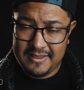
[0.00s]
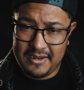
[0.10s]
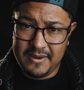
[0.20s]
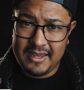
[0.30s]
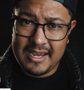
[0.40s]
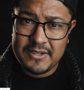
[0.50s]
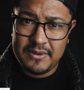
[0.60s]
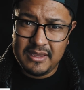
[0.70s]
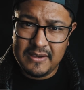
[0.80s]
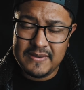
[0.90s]
that you can
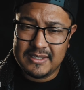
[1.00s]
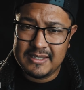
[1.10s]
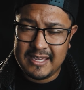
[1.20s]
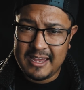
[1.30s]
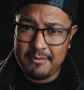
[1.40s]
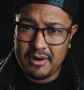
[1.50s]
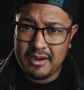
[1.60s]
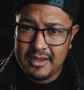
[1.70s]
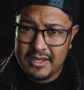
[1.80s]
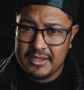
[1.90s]
actually use this camera